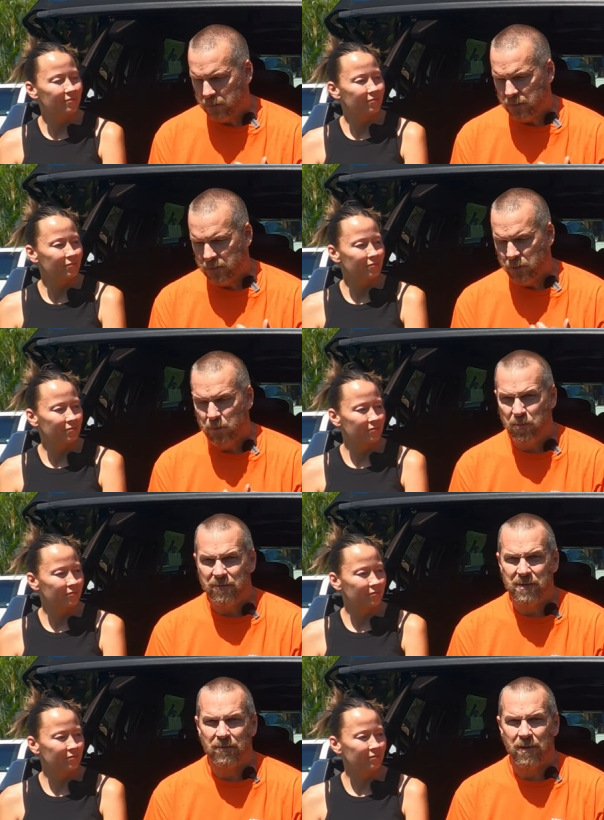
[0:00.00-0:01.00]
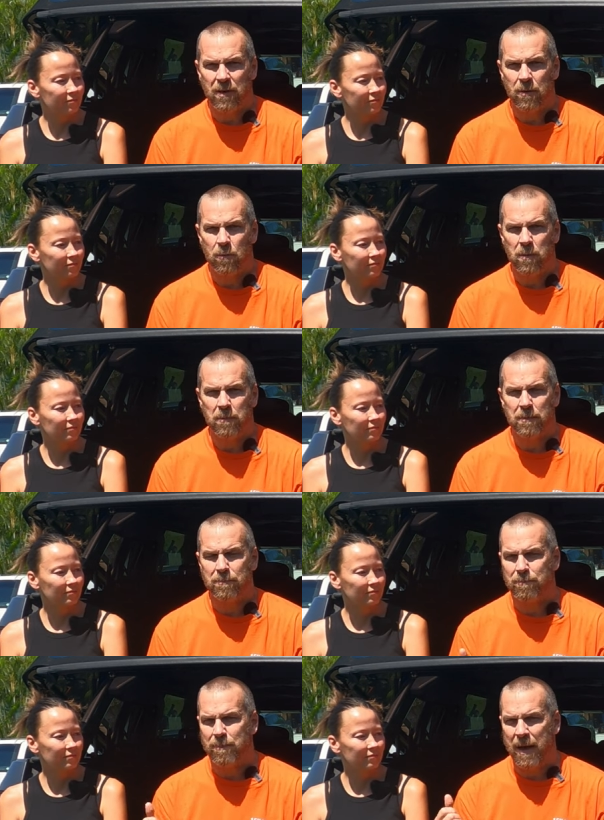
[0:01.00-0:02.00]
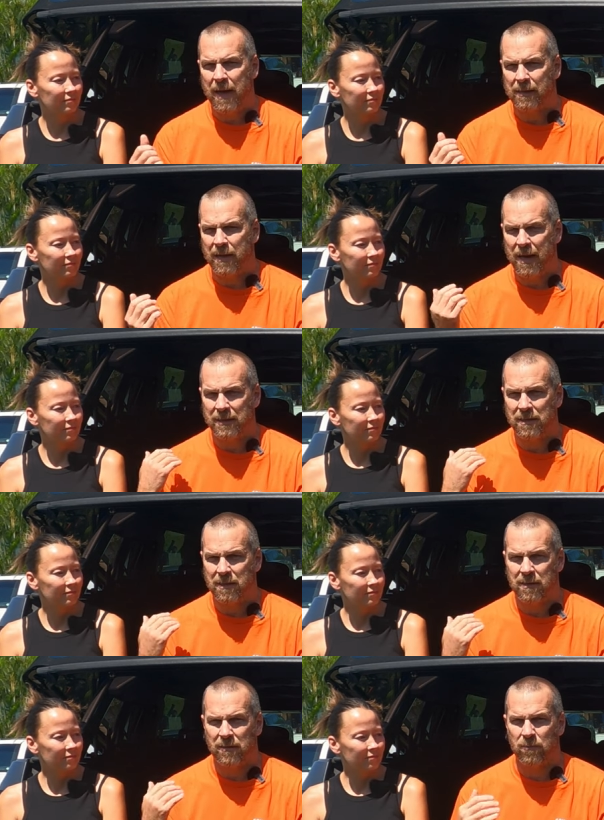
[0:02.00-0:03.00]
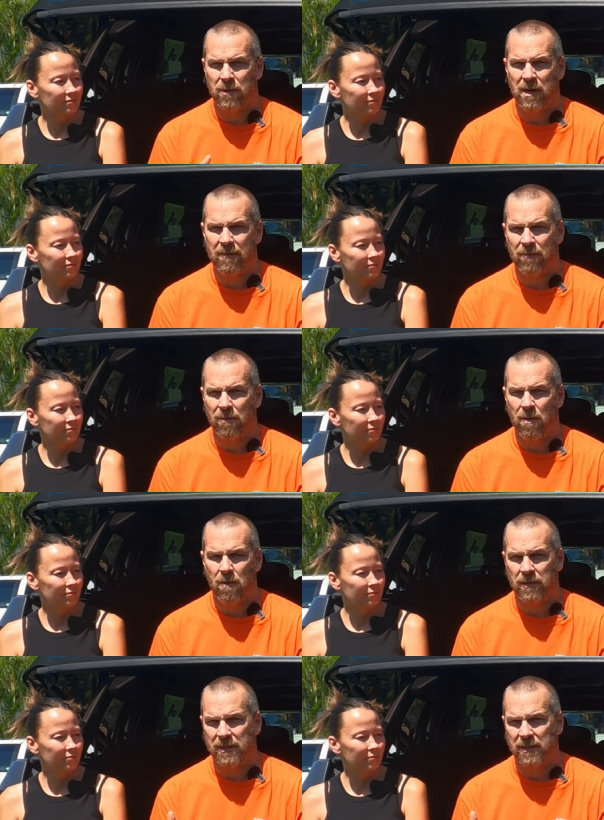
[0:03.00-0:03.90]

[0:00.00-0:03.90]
Speaker 1: so in a previous video, we had cat skins recover all the